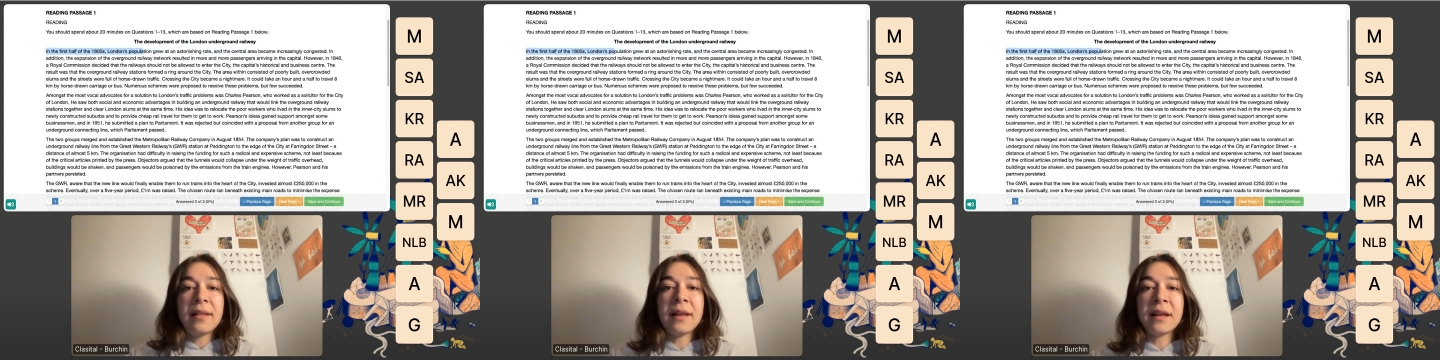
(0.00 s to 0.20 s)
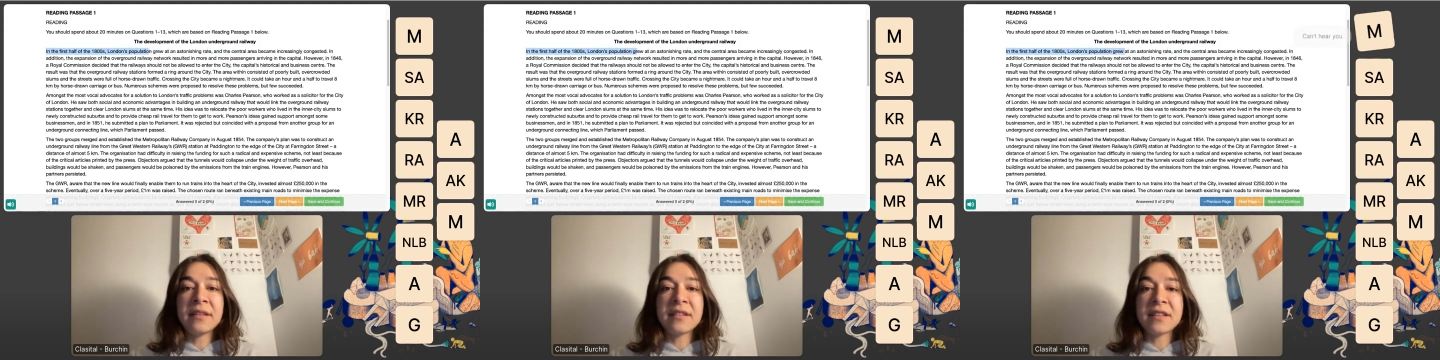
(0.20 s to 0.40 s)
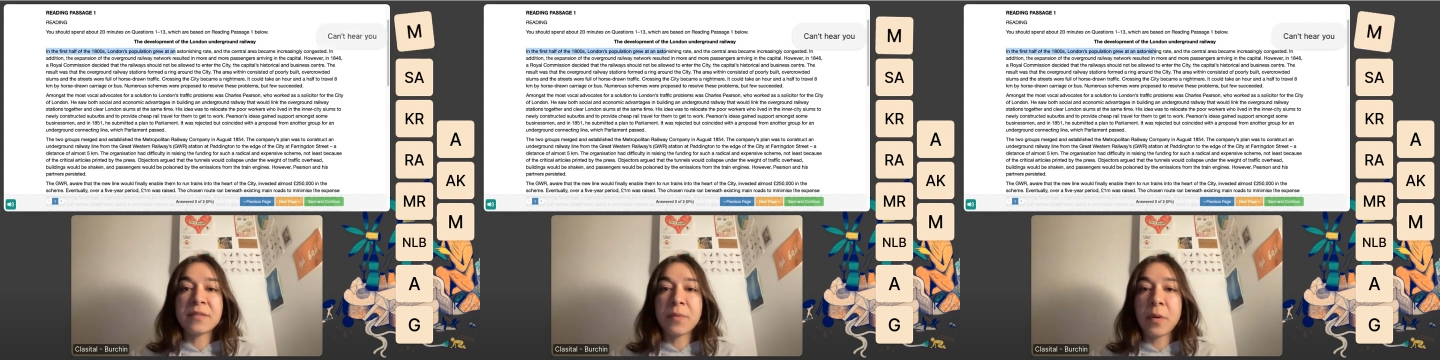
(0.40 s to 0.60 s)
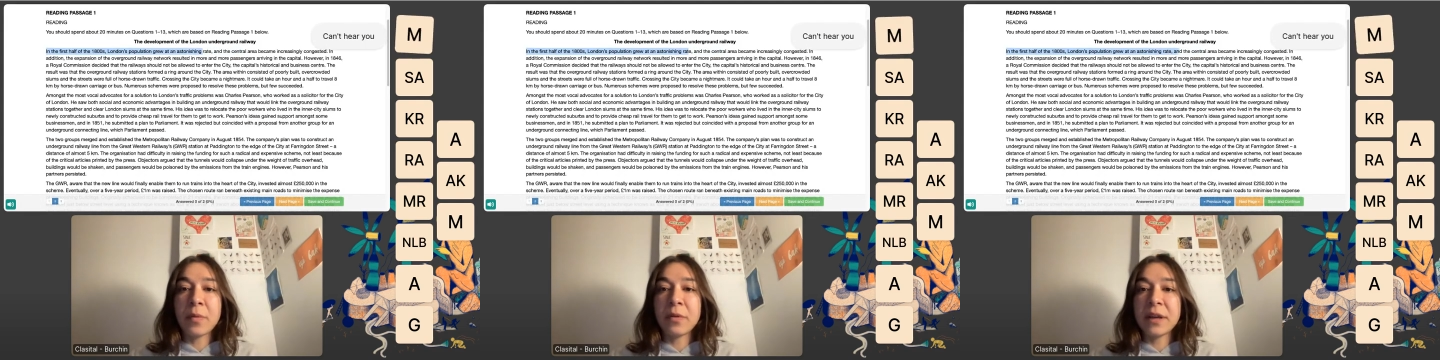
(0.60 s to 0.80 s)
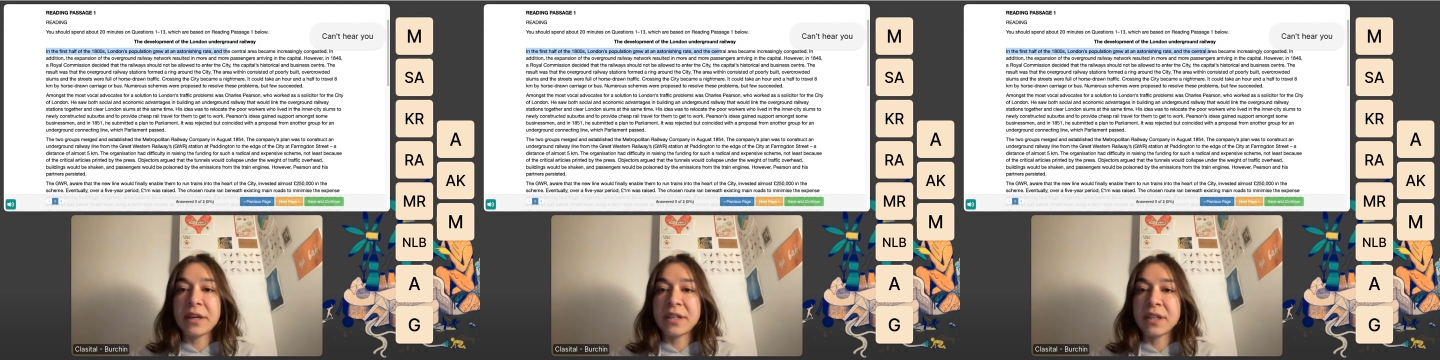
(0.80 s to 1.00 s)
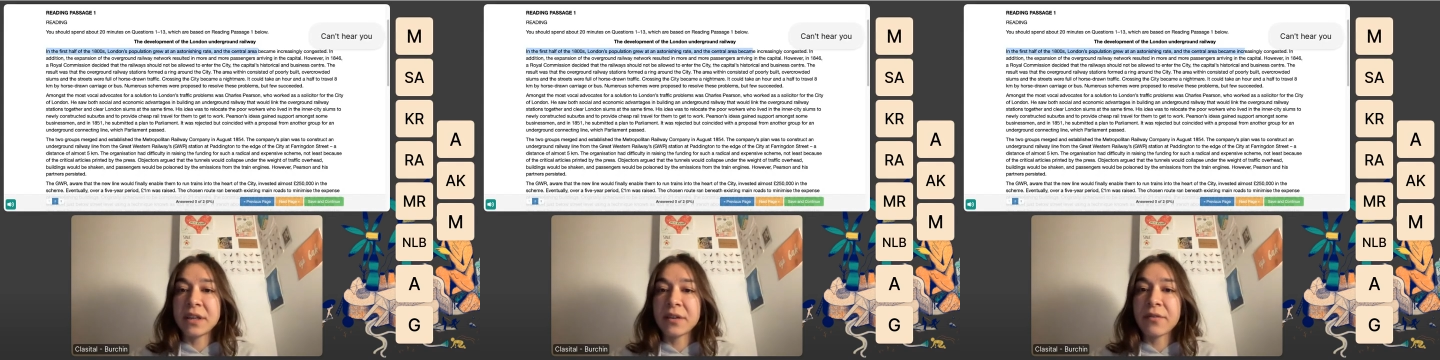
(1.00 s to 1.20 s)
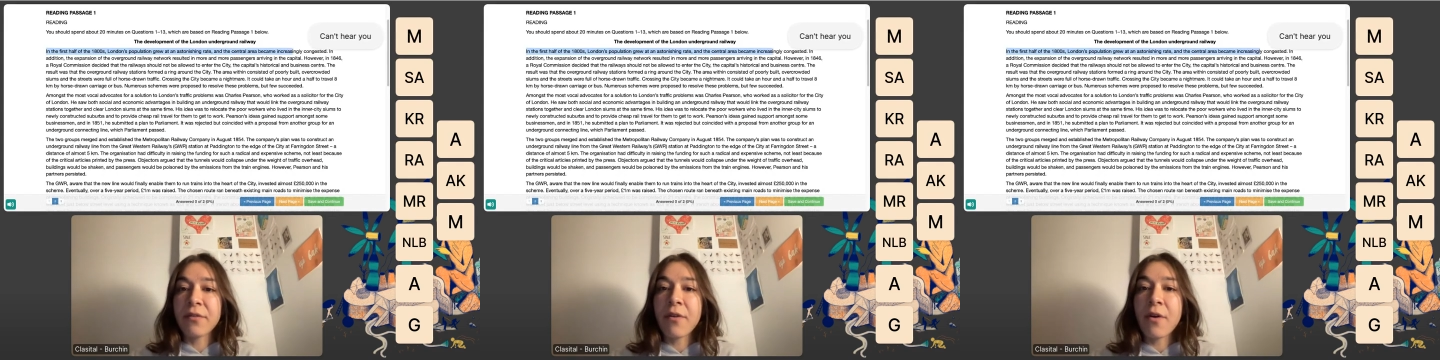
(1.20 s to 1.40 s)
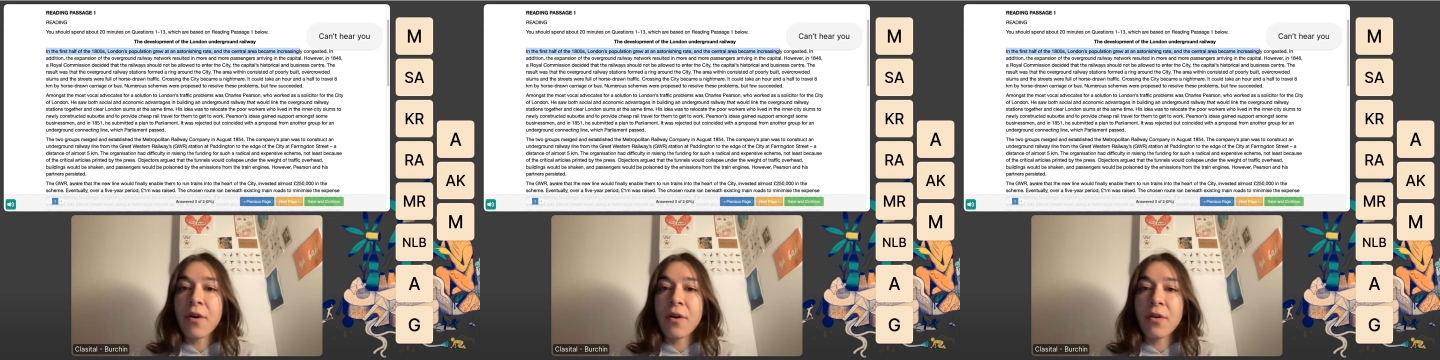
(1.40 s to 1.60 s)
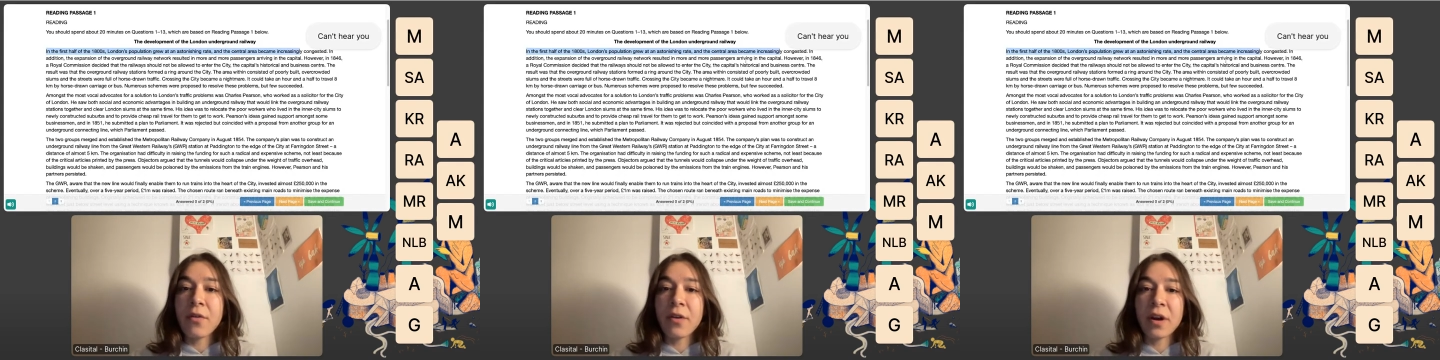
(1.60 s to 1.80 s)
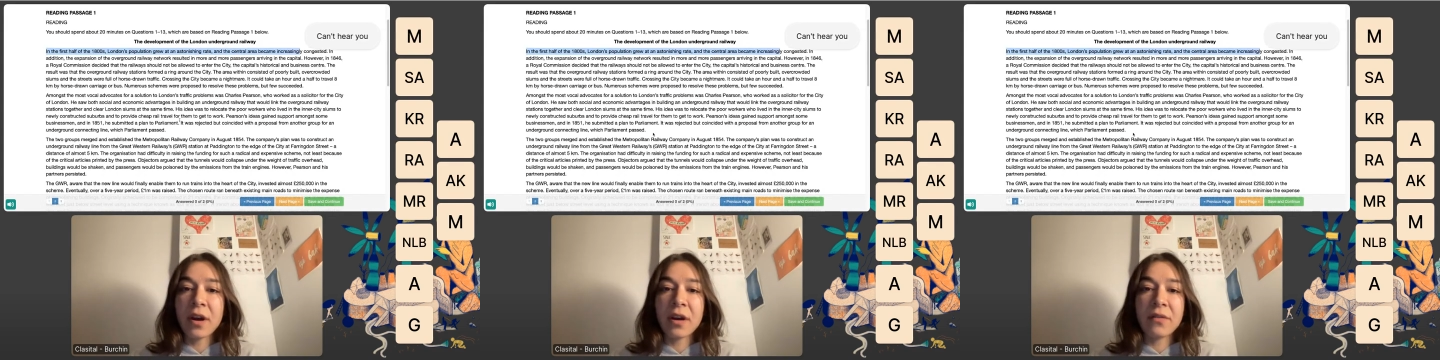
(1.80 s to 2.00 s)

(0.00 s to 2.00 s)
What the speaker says: London's population grow.